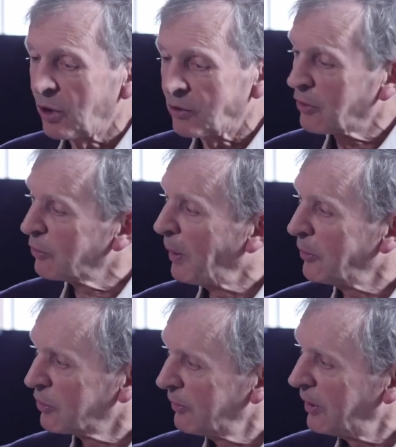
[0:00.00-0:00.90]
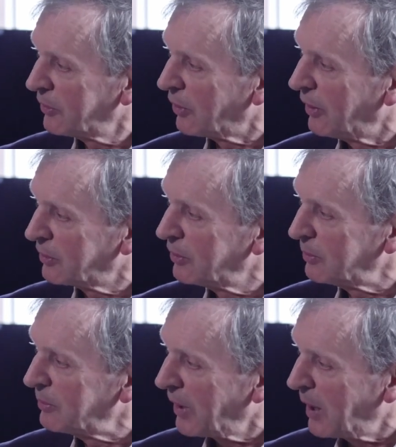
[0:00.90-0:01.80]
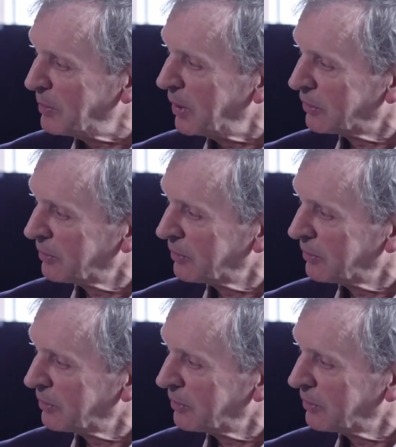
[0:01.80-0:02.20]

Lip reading: just as most of ours are to do with habit.